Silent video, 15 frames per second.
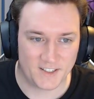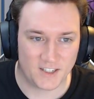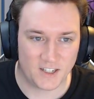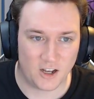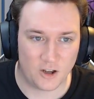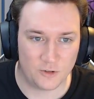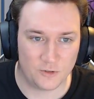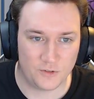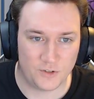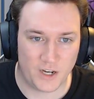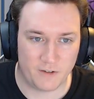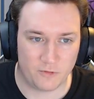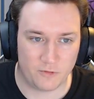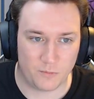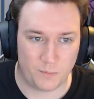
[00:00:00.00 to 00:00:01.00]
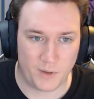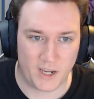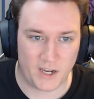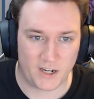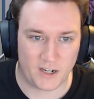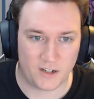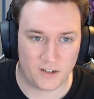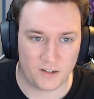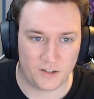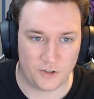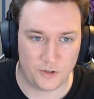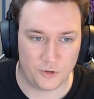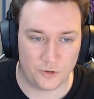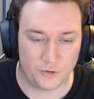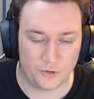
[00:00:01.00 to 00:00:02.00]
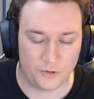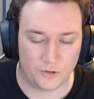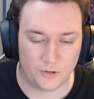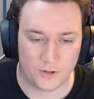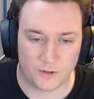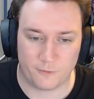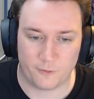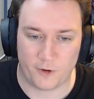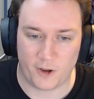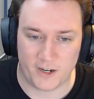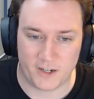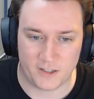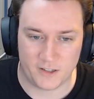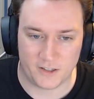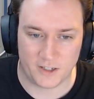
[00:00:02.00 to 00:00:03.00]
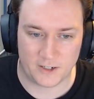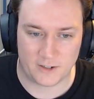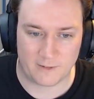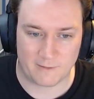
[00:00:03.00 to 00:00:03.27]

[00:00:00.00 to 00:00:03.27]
I'll never beg you for anything.